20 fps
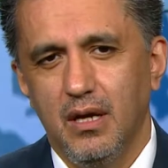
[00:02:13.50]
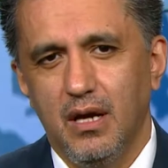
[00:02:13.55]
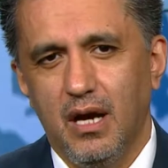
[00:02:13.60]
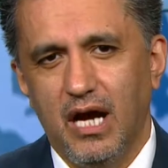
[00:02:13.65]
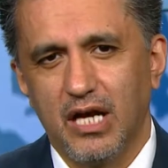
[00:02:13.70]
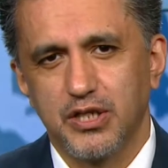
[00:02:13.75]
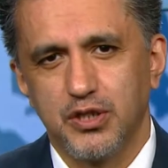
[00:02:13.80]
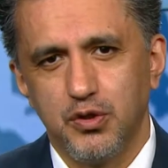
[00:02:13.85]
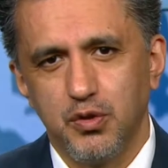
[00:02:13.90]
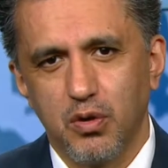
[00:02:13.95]

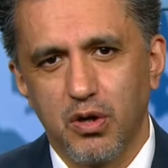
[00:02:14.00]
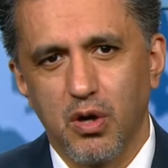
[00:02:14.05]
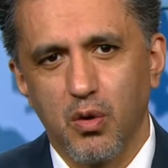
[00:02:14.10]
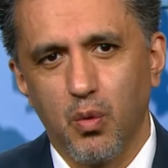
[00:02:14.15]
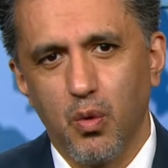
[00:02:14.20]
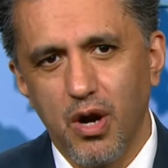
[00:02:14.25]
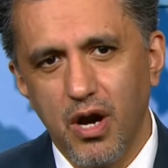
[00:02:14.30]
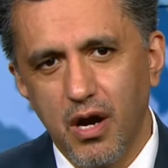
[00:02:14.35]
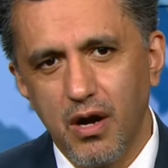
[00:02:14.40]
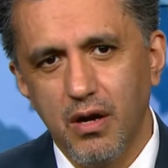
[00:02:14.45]
As you are
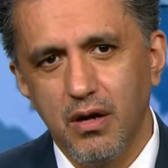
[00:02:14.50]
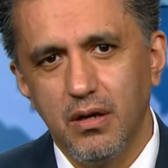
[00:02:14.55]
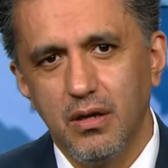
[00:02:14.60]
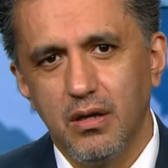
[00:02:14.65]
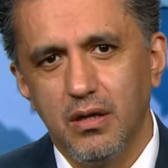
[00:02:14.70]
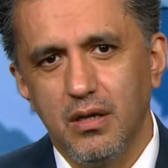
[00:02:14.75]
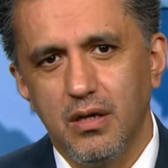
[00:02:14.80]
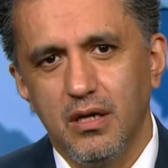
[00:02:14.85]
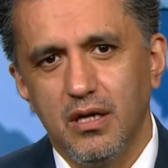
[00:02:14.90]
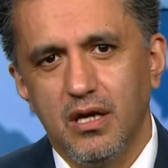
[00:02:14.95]
aware,
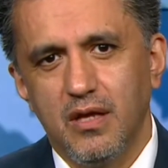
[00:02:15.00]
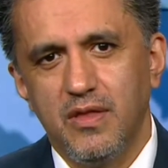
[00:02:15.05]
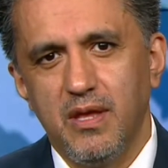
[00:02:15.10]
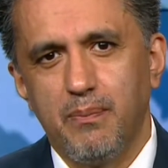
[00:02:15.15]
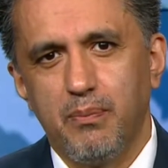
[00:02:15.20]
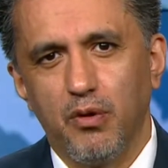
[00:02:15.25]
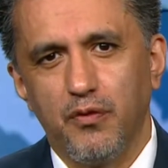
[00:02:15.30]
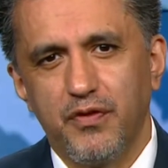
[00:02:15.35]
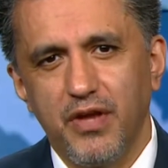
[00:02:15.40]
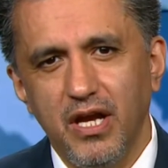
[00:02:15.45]
the
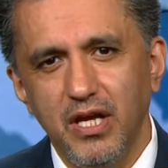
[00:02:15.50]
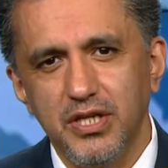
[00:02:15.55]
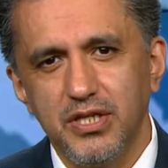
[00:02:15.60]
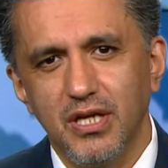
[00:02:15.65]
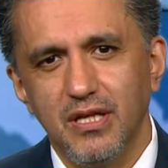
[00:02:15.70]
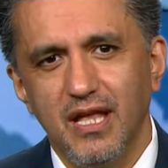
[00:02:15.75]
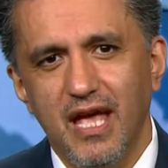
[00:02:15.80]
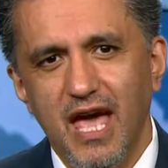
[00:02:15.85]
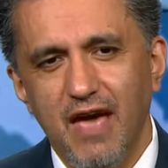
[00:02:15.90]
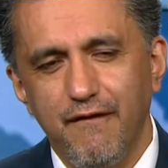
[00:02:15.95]

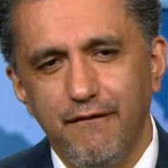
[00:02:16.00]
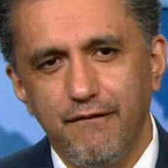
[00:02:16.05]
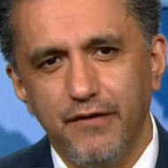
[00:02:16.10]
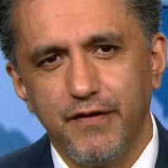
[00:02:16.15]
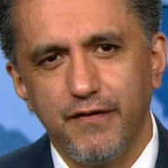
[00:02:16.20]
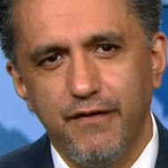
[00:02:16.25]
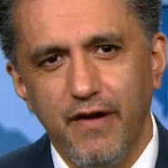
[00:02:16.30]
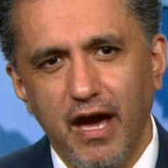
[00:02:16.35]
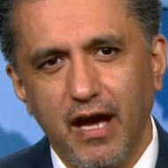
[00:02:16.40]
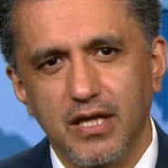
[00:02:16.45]
potential
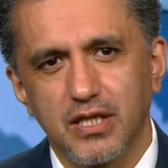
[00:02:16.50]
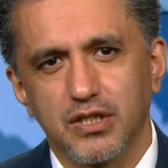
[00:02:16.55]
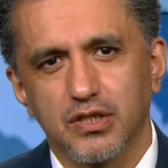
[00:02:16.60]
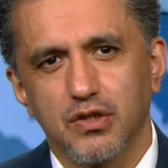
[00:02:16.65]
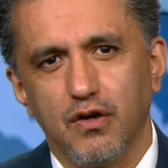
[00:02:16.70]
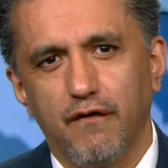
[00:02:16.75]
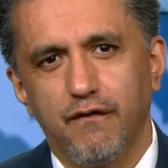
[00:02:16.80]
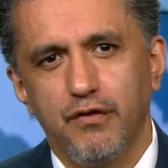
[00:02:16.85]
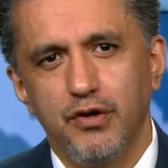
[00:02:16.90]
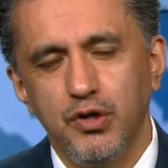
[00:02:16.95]
effects
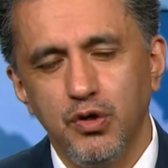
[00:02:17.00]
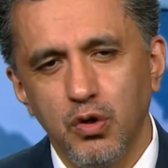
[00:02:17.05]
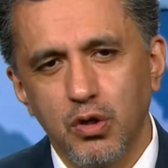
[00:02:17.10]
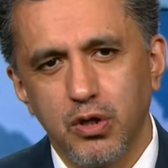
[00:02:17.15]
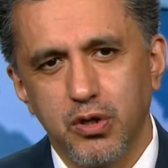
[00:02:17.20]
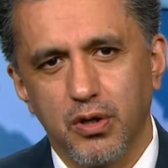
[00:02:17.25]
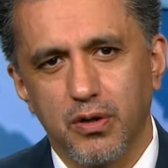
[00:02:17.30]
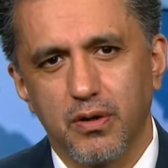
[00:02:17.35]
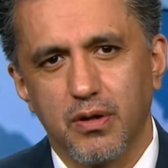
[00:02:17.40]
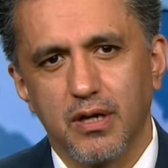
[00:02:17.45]
of
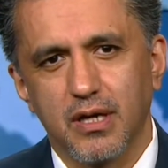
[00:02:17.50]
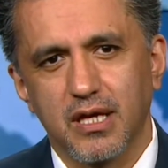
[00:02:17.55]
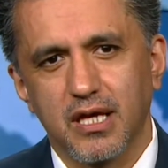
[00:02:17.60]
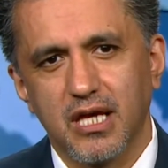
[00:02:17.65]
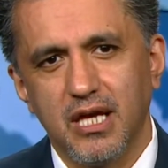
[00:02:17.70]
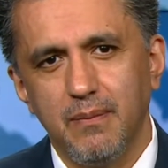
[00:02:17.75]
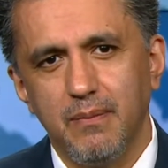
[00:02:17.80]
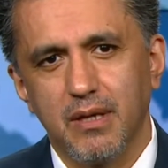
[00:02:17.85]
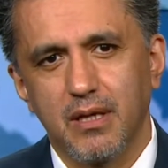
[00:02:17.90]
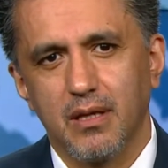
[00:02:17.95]
nuclear,
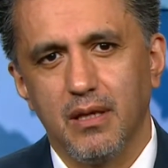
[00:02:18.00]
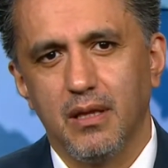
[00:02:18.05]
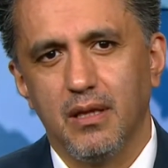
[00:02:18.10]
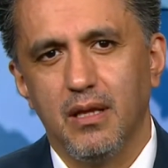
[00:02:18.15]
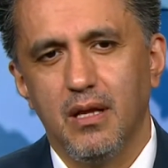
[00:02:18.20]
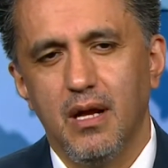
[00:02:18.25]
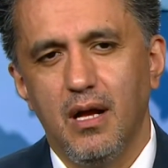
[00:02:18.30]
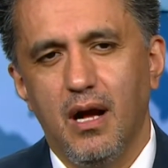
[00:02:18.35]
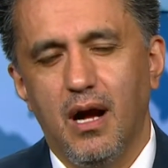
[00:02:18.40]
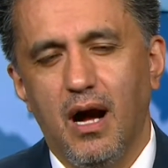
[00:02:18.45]
chemical,
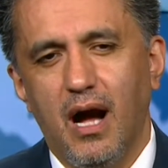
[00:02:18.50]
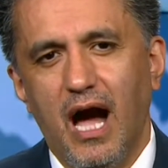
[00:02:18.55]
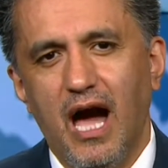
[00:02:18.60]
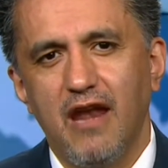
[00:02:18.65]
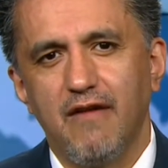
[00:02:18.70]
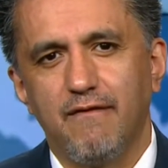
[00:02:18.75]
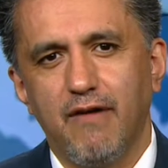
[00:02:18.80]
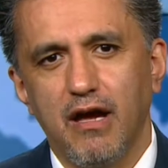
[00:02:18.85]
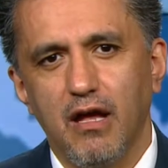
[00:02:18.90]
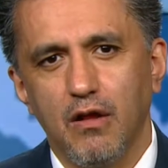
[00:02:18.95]

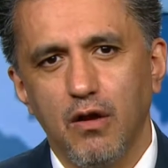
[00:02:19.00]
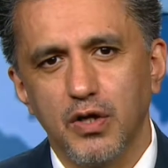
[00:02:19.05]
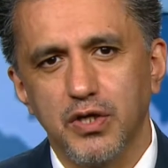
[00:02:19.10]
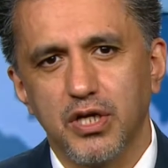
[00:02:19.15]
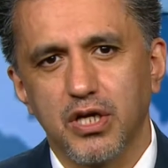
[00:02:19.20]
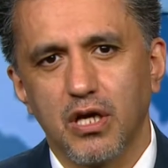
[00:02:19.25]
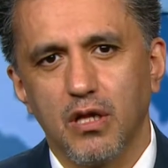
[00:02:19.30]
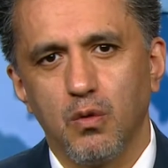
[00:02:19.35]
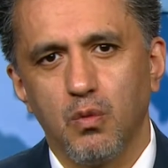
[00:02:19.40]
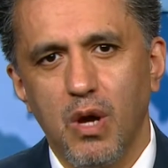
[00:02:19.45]
and
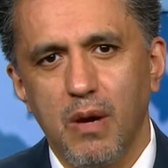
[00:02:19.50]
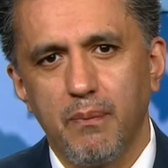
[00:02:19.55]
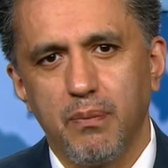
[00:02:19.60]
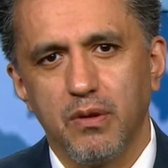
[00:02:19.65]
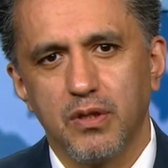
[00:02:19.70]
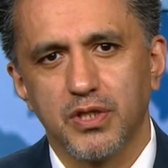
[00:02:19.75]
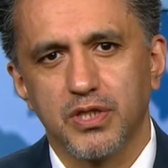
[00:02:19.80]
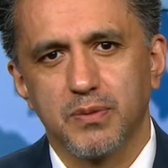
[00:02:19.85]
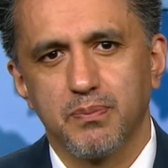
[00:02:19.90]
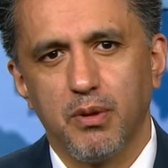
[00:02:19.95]
biological
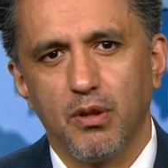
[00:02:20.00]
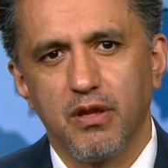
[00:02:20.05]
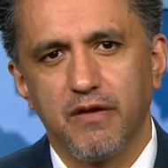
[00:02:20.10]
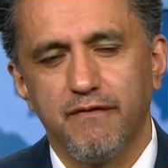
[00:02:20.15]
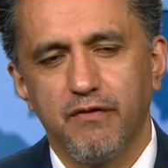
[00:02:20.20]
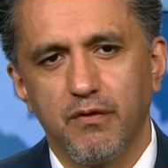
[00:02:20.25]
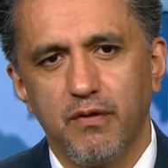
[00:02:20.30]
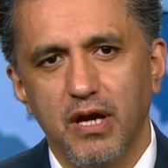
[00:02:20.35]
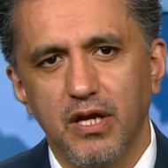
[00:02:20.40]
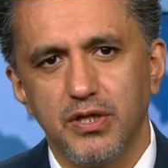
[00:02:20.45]
weapons
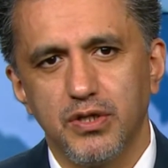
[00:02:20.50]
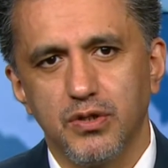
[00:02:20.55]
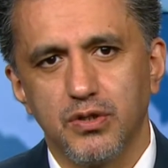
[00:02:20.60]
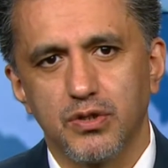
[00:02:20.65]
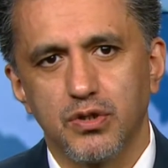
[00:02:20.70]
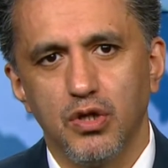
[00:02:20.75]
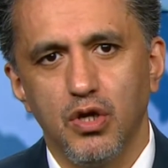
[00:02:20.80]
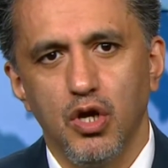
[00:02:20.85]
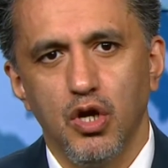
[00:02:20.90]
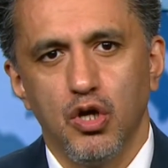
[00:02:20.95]

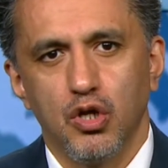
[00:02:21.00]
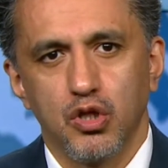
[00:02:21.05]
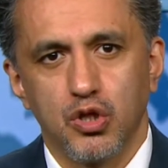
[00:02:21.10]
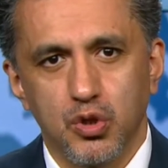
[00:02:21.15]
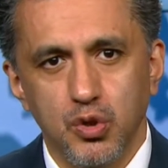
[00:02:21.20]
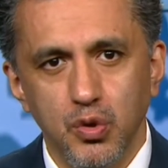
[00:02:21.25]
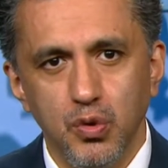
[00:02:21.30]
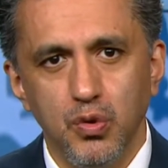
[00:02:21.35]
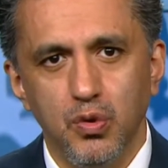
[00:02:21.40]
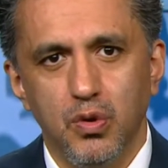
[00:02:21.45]
proliferations
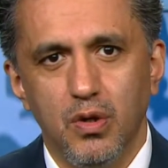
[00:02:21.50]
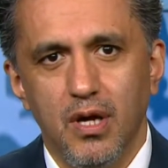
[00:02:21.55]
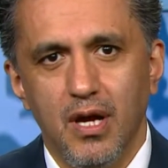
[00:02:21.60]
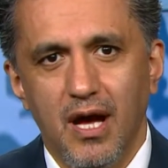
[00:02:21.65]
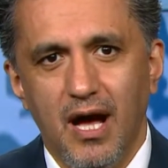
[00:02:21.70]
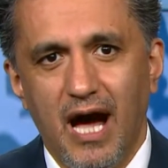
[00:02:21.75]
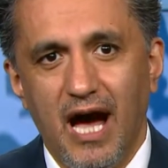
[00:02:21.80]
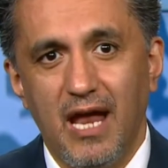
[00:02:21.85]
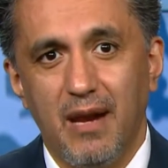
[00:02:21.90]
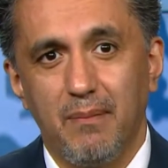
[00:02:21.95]
to
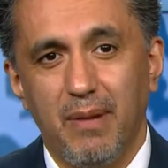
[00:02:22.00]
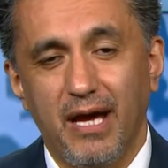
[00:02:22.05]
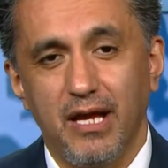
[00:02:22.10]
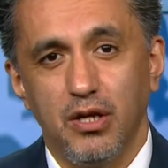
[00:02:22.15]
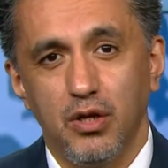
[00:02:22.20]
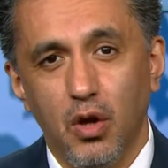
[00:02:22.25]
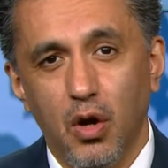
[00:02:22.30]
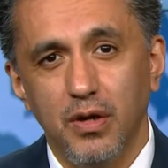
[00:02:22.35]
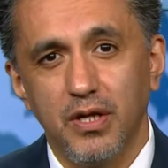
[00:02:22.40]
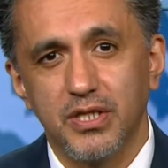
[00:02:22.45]
and by
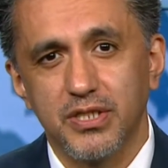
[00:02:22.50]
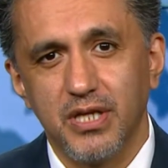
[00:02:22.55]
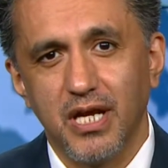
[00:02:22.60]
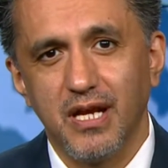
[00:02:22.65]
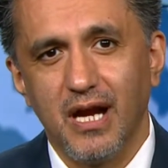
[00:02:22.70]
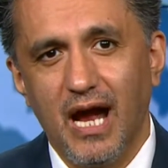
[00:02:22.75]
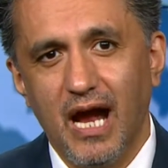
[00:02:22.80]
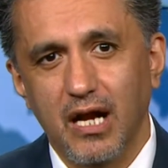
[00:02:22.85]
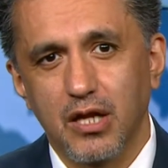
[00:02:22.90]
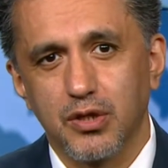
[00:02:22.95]

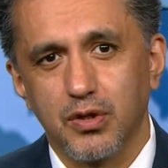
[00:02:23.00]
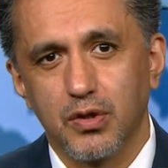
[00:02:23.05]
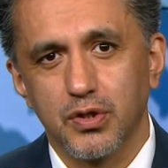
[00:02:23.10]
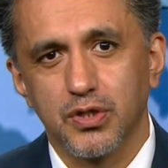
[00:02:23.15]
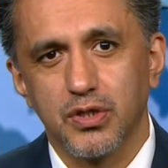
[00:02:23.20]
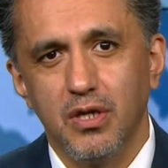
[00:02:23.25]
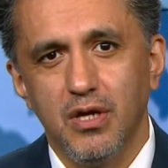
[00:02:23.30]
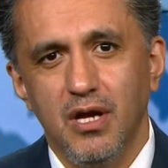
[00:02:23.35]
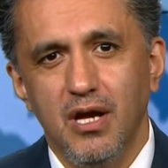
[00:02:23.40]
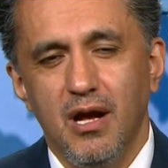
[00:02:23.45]
non-state
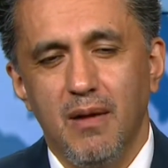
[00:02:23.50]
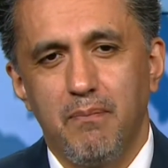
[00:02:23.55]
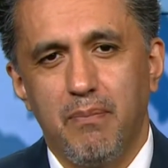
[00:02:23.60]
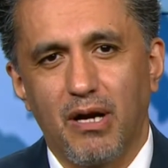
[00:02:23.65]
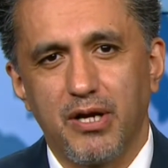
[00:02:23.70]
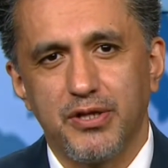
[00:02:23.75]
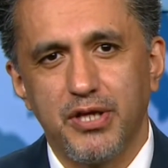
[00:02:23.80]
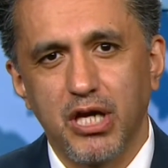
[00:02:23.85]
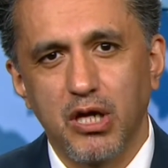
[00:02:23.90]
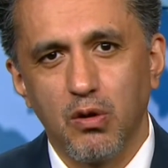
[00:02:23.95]
actors,
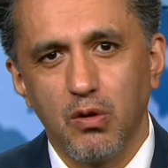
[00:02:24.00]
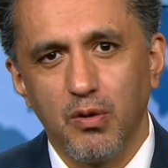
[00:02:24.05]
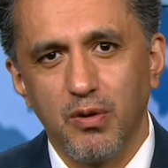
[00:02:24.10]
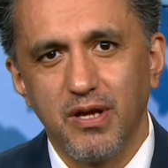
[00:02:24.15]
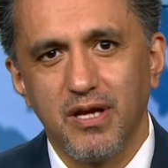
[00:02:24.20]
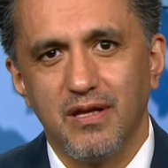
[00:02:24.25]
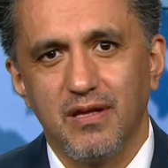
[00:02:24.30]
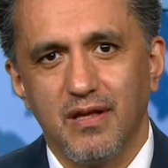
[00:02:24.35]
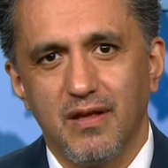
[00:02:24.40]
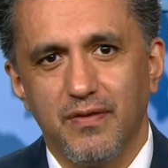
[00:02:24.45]

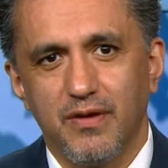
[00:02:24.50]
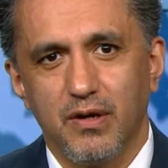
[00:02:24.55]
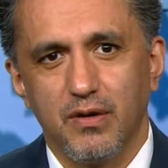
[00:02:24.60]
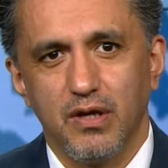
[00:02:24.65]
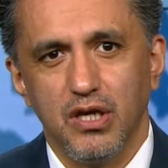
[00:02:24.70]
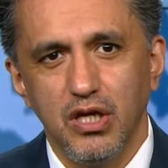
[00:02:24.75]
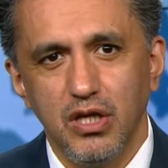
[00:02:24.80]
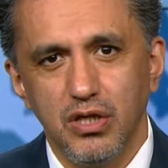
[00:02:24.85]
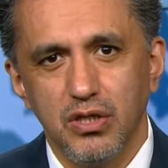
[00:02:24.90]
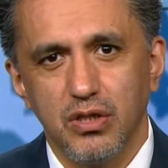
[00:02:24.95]
particularly their
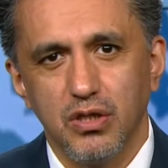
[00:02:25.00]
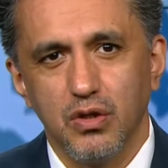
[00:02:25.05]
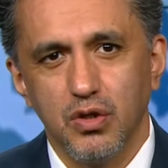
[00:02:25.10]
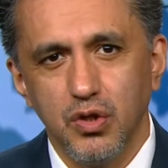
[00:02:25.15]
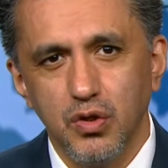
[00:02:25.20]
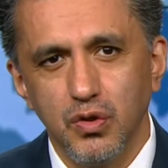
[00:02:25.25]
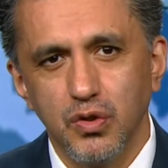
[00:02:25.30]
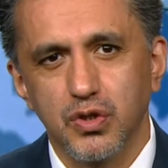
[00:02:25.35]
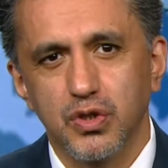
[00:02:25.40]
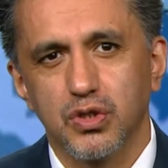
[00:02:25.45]

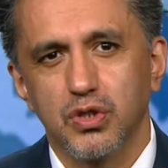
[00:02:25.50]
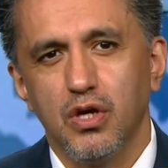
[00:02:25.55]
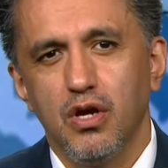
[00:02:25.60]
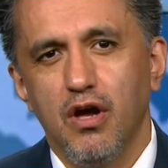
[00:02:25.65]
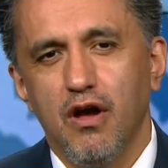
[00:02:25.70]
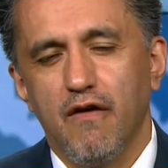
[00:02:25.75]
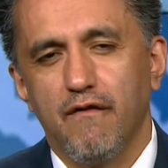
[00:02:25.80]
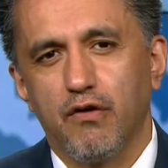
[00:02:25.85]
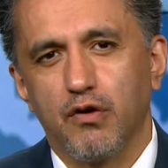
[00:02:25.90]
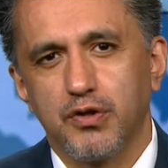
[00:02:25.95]
use
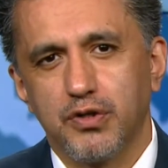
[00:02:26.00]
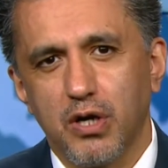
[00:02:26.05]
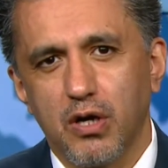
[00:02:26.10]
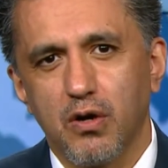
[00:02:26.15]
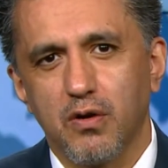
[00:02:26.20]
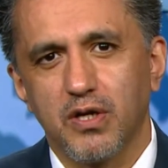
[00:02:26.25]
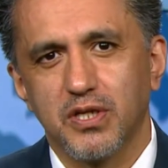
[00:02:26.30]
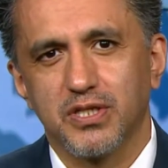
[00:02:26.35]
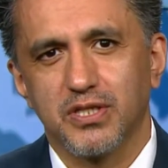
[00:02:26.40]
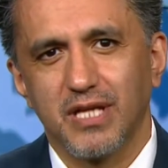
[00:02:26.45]
for
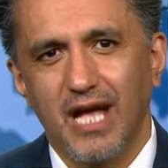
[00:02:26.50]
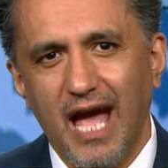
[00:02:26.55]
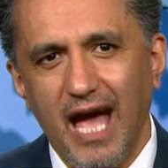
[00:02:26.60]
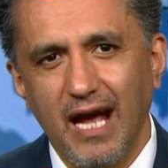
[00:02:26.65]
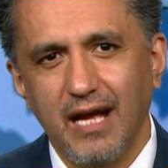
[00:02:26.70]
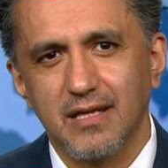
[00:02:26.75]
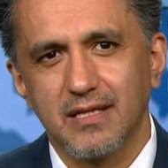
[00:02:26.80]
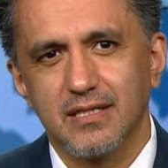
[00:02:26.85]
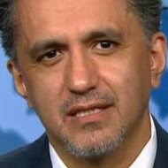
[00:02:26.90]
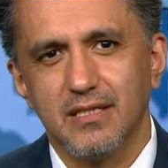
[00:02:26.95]
terrorist
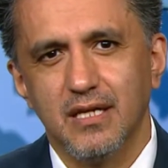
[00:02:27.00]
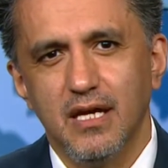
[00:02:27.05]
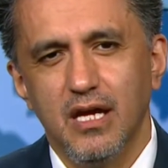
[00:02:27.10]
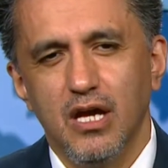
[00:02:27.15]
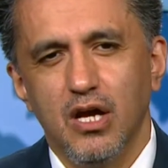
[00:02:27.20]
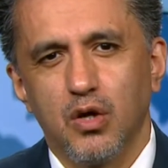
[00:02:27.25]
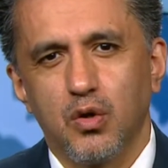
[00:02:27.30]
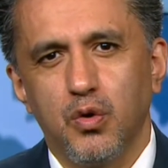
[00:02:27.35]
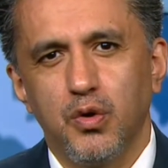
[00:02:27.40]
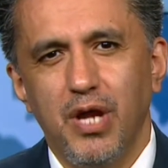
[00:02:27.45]
acts,
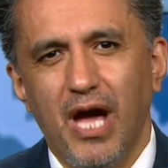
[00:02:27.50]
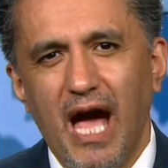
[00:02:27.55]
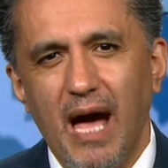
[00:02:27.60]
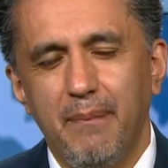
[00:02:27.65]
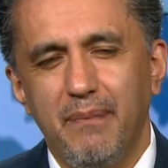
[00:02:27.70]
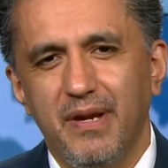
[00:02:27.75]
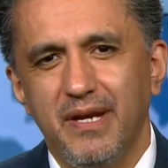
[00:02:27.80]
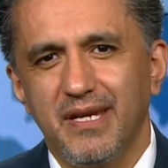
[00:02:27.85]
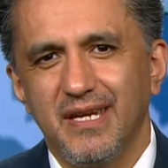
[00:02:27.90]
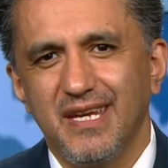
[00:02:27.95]
could
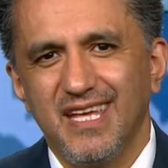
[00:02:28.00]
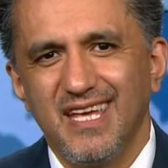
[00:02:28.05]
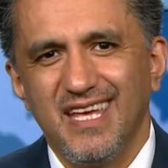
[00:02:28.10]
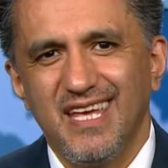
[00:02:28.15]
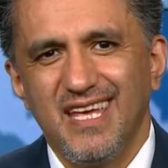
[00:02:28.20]
happen